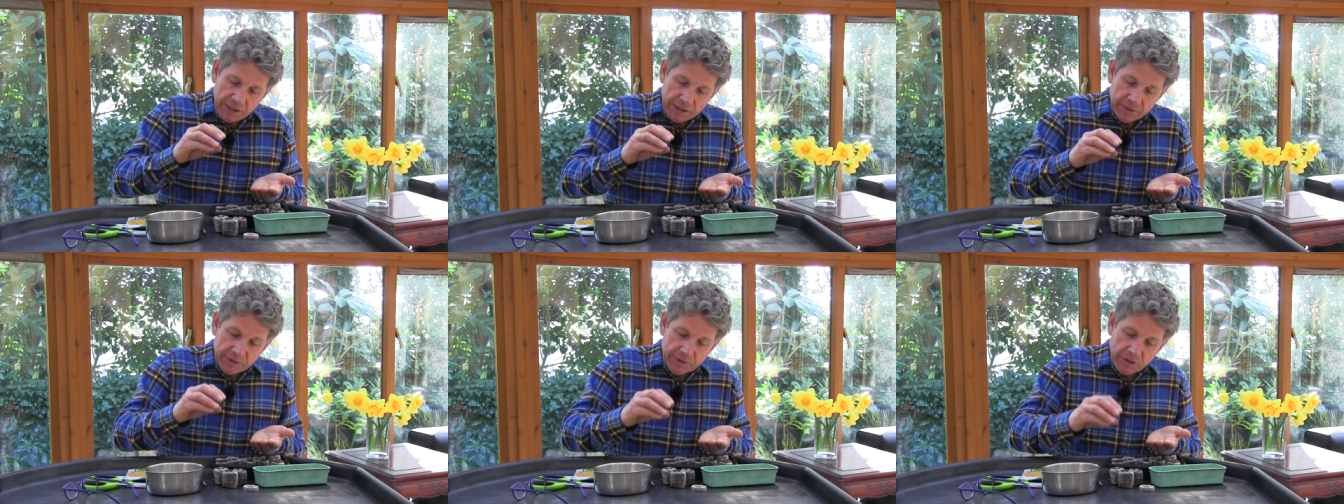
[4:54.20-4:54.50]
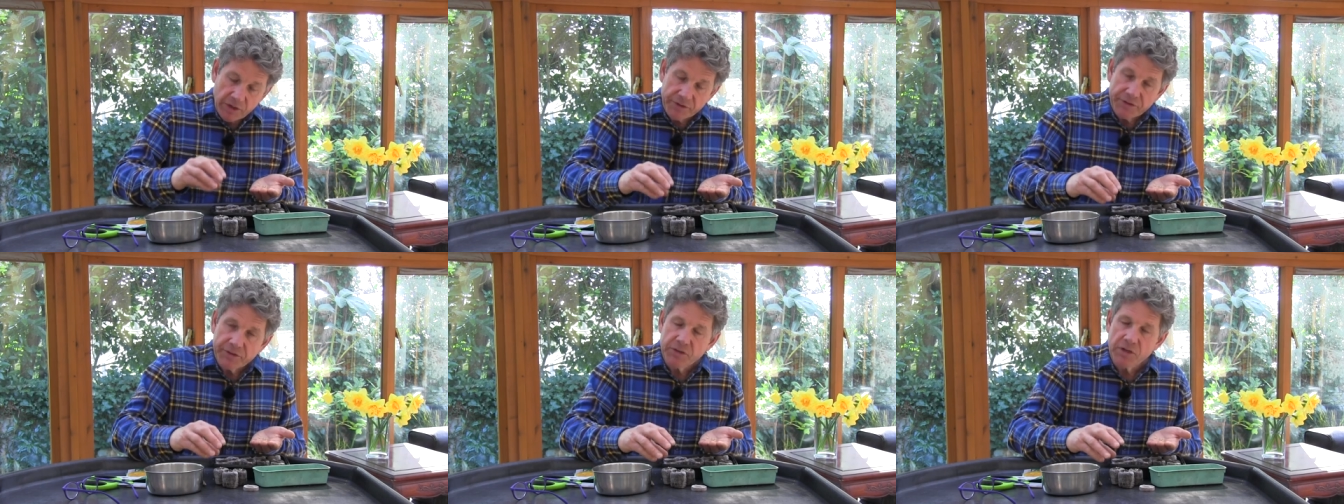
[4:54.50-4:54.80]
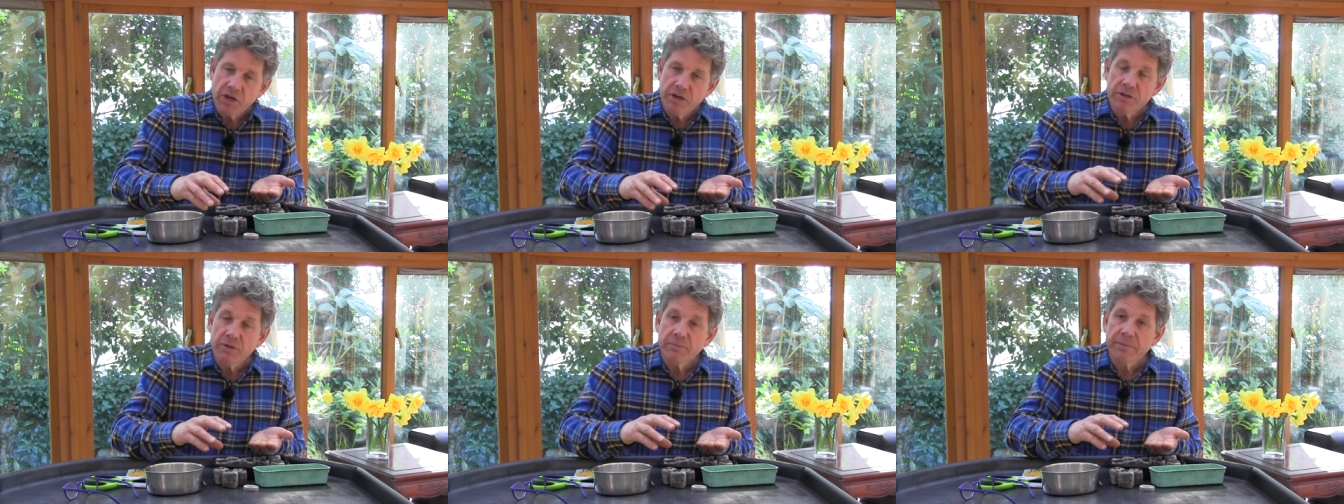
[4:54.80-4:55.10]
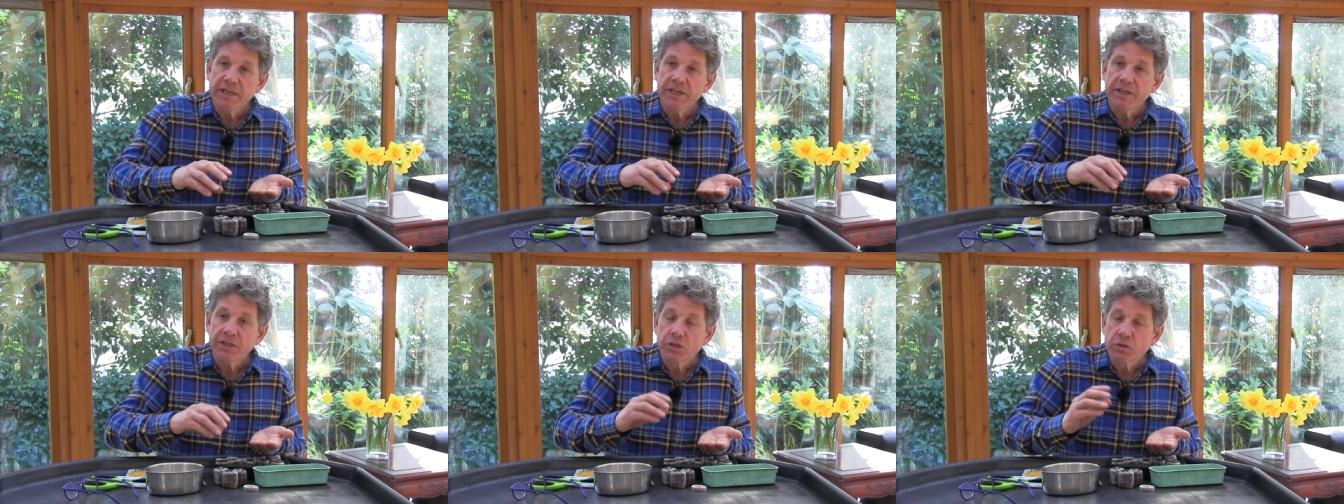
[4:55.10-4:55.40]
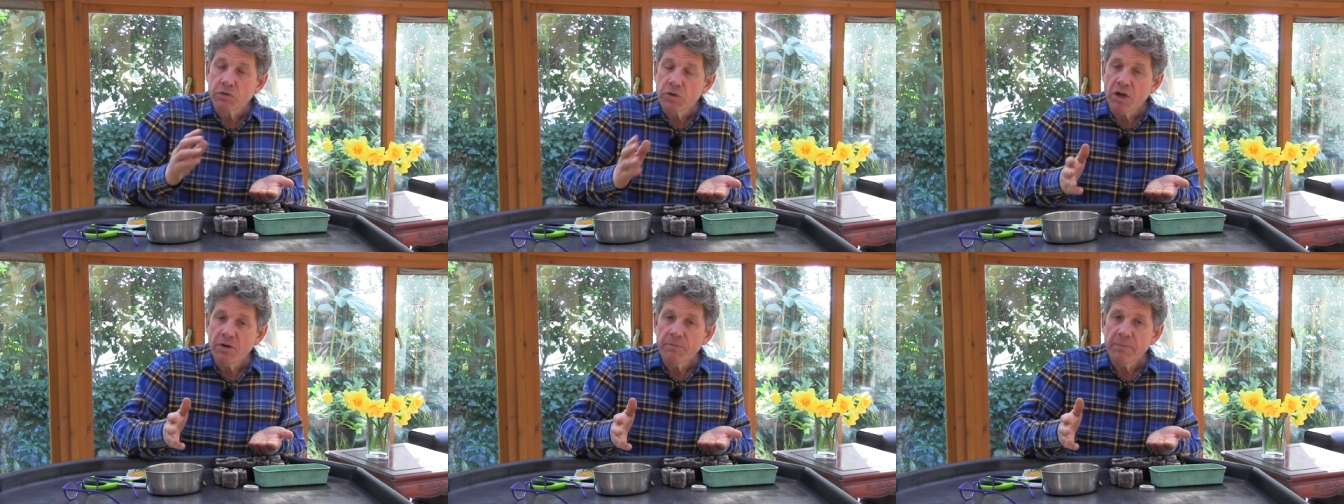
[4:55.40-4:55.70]
You can either grow them in a
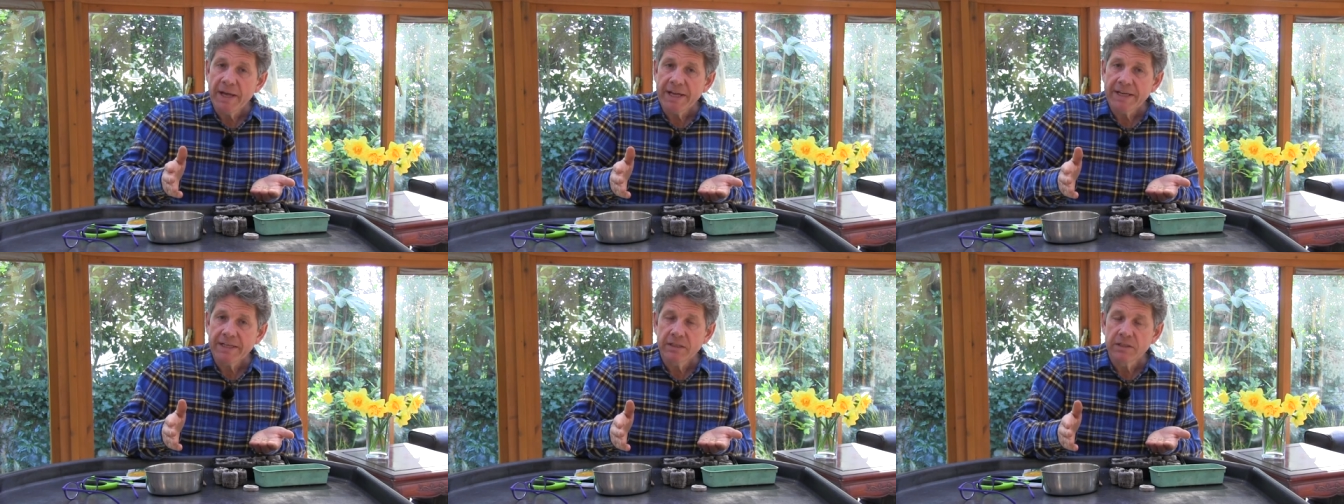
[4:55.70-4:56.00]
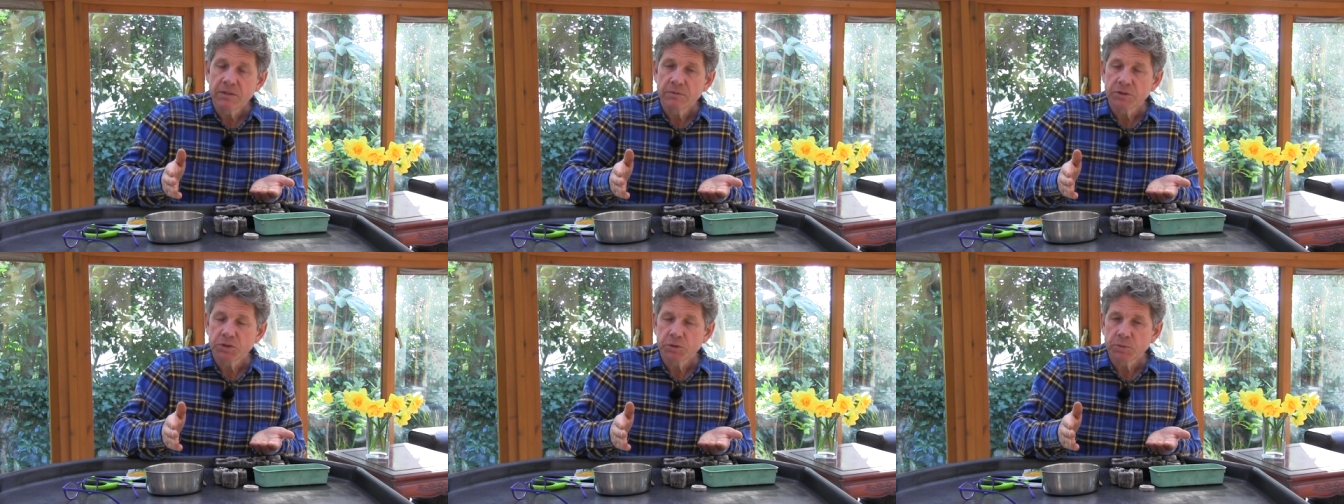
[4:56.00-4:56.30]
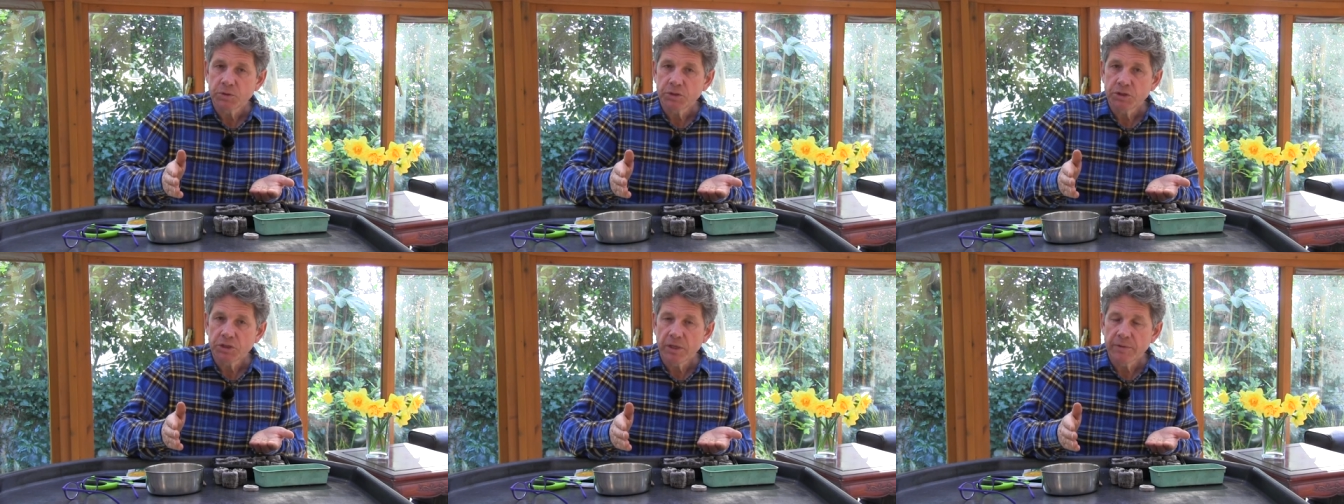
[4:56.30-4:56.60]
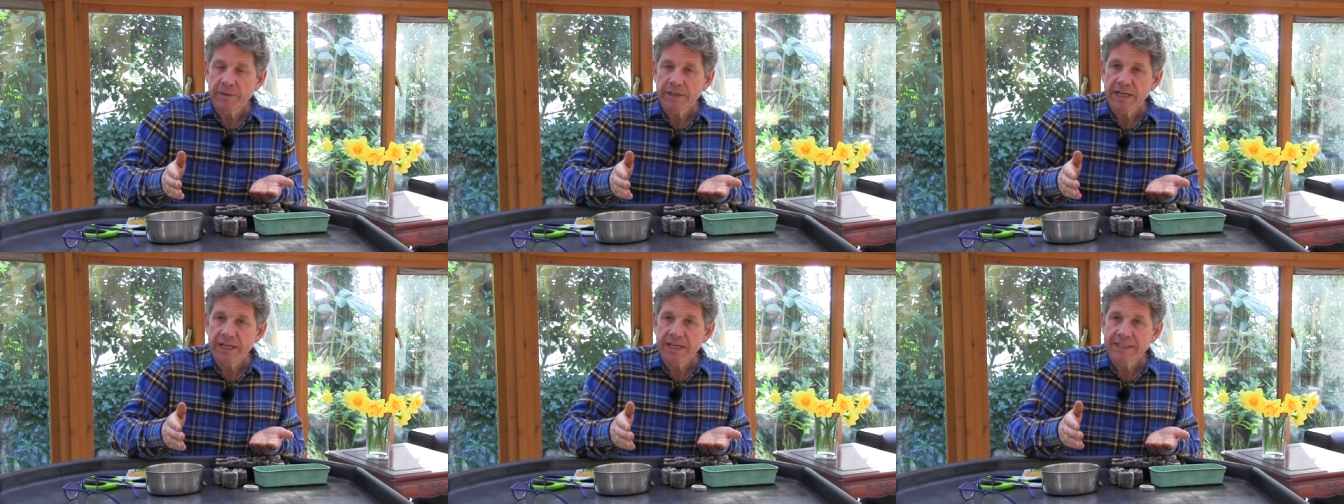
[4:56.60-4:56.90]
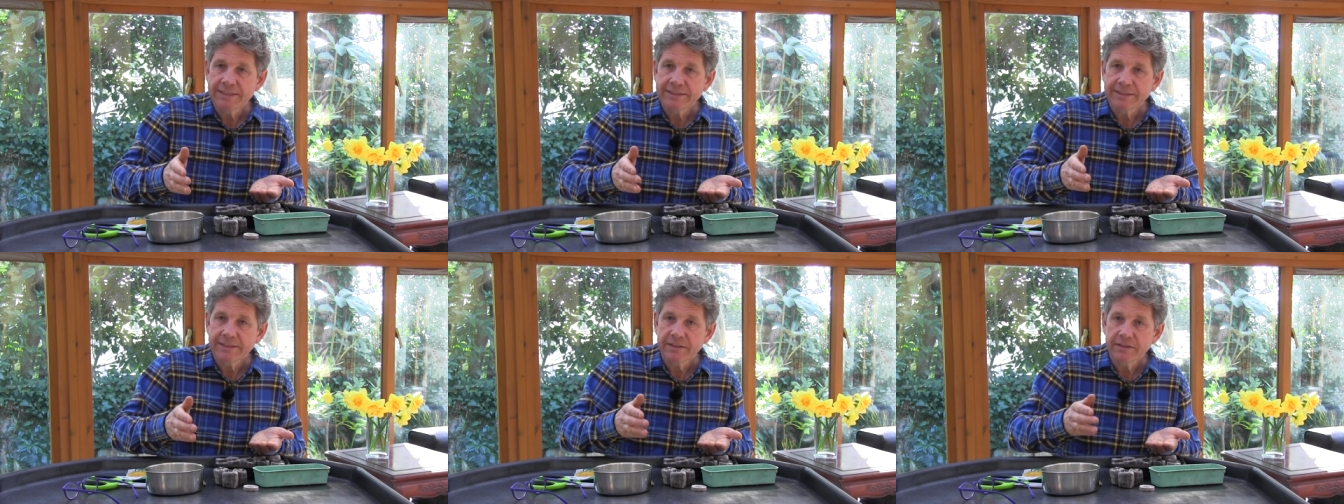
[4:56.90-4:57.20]
grow bag, which we'll show you
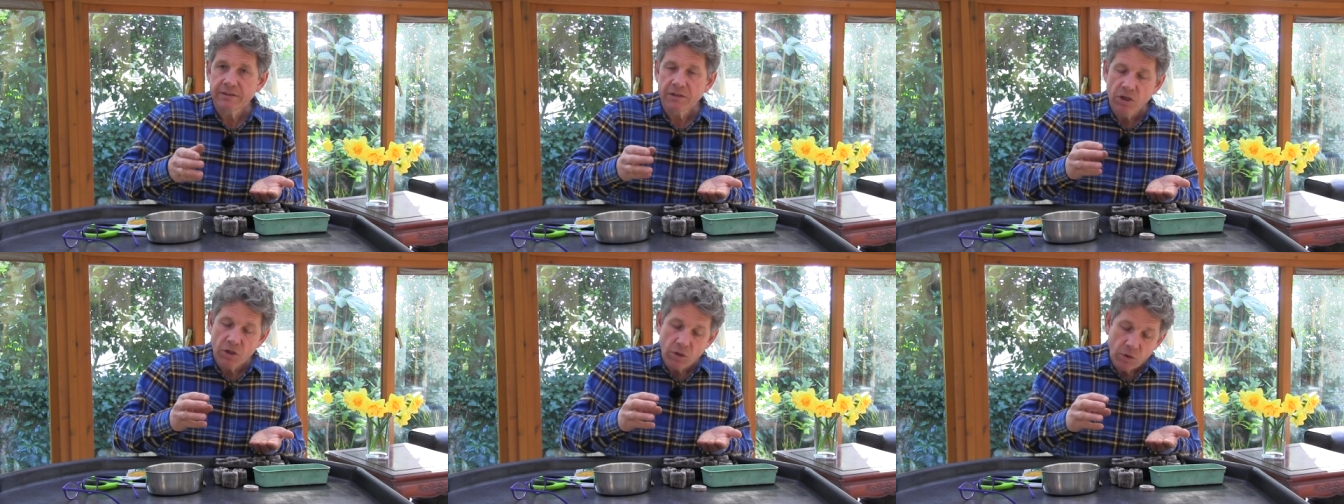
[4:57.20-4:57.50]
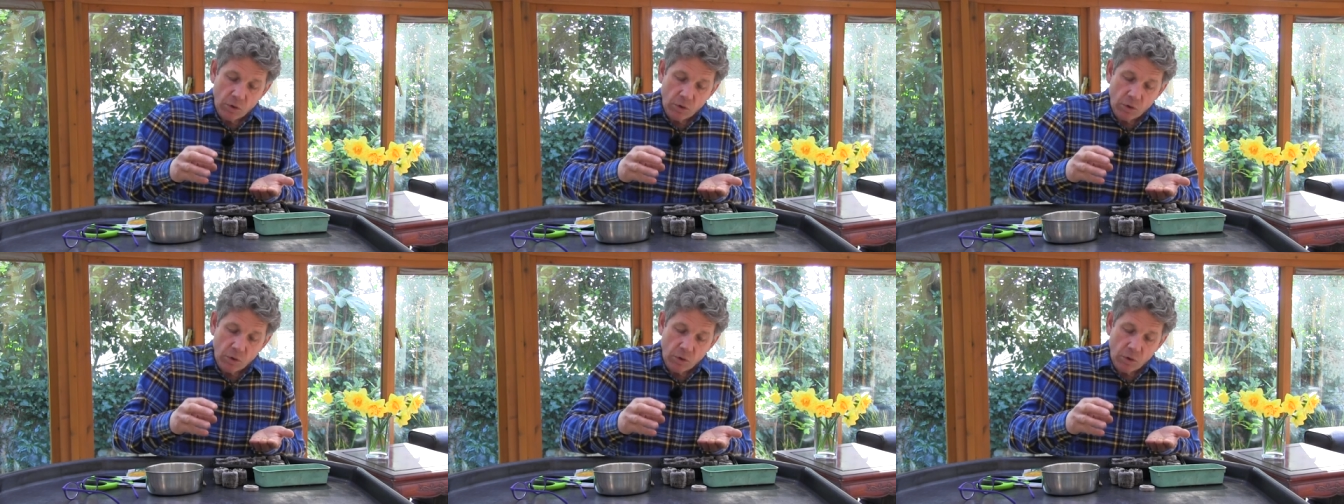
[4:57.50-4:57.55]
later,